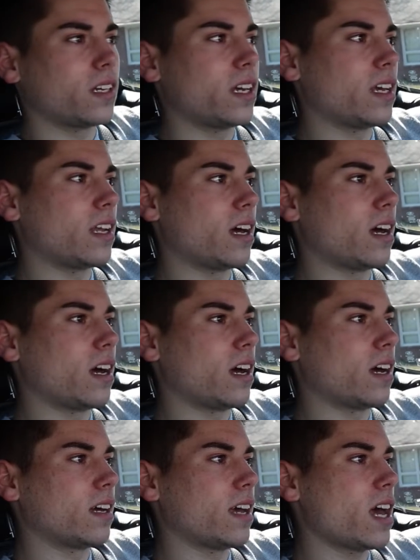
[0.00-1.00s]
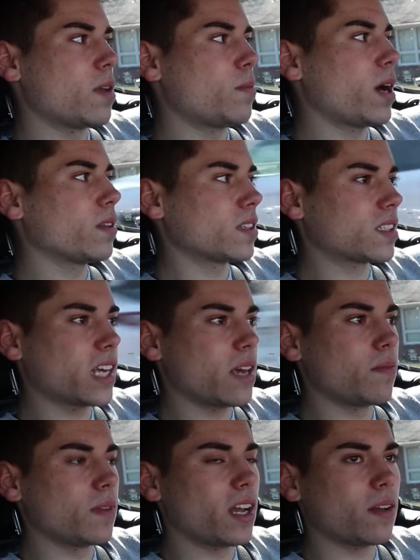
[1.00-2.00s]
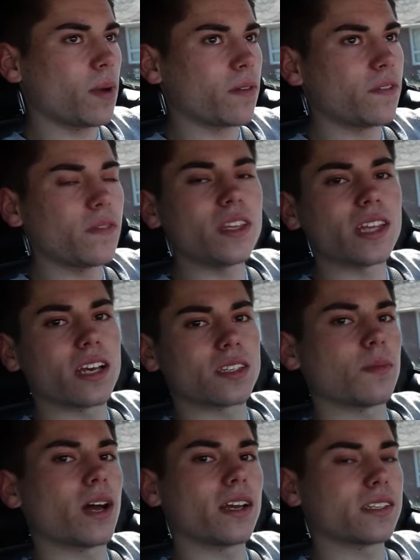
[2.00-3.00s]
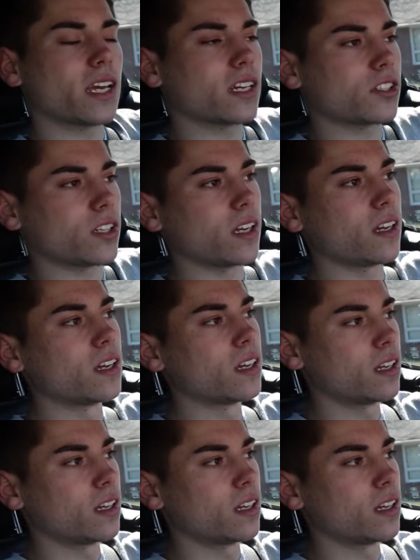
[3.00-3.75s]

It had about the same, it had about 50,000 miles actually,